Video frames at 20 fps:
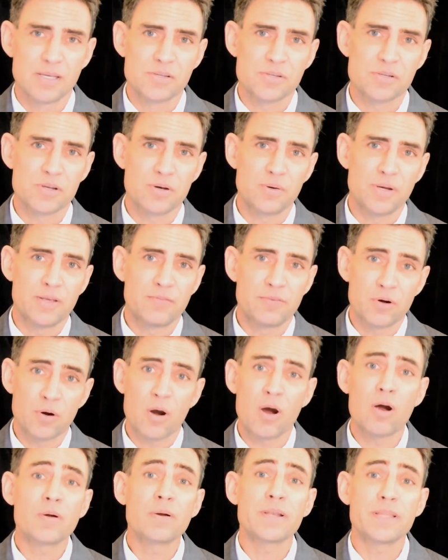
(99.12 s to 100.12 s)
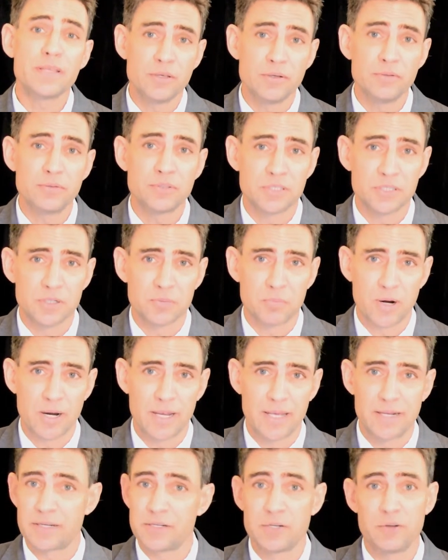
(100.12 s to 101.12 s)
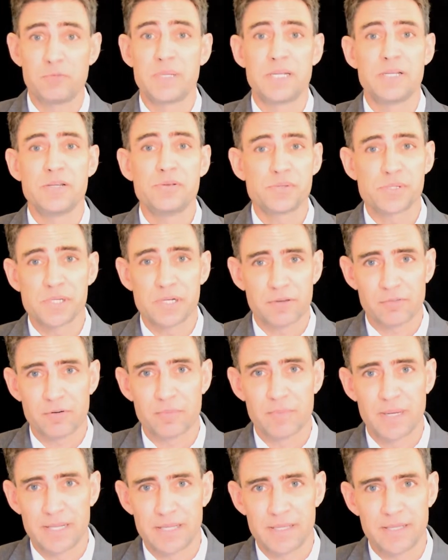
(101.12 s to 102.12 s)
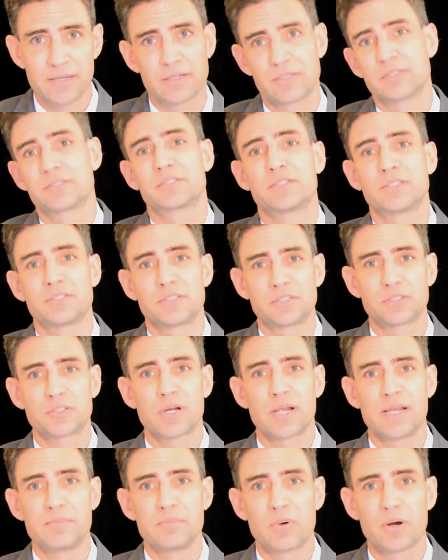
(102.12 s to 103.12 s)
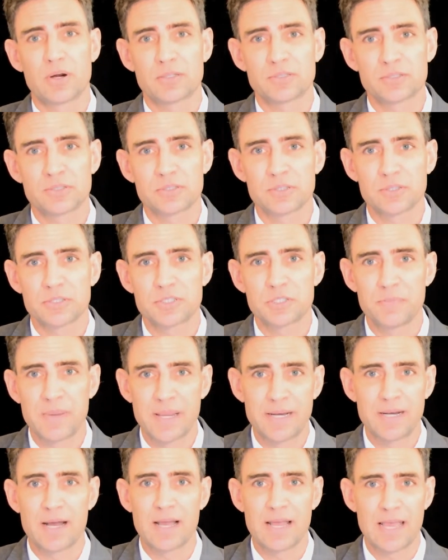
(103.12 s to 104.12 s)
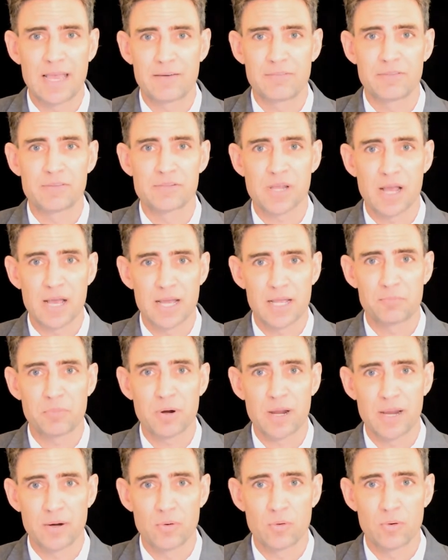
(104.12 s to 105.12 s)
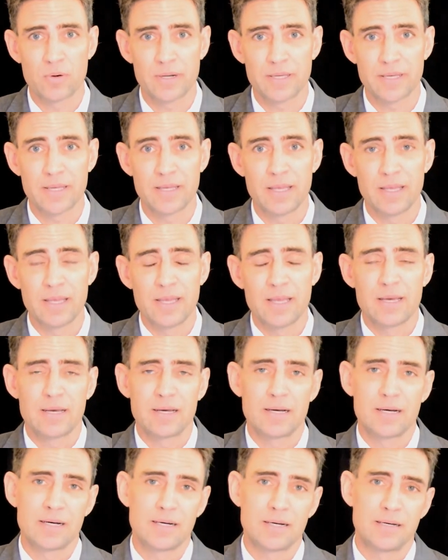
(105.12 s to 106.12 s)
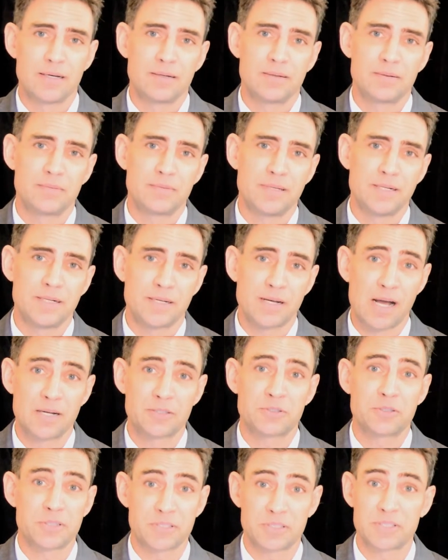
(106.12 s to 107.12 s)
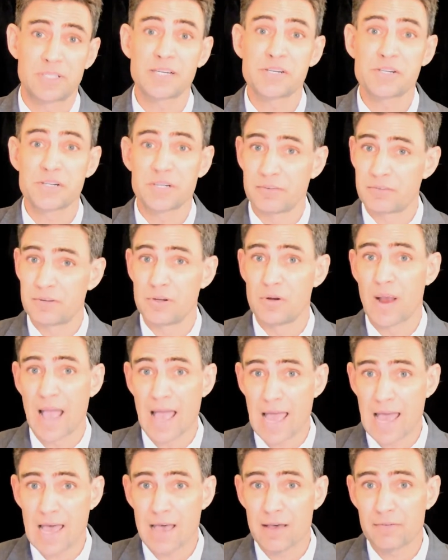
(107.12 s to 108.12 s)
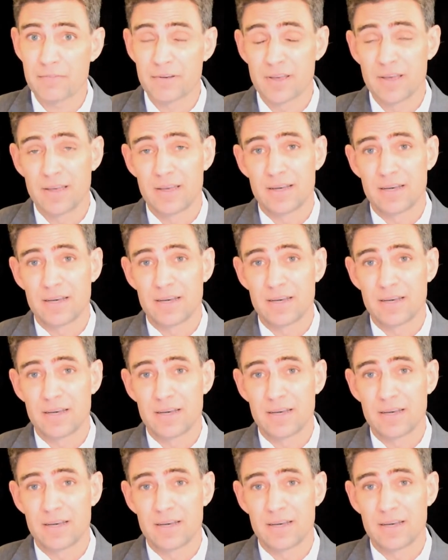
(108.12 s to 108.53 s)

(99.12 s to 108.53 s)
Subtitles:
So if you're already using a brand and you've been using it for many years, then the trademark search may not have this high priority. In contradistinction, if you have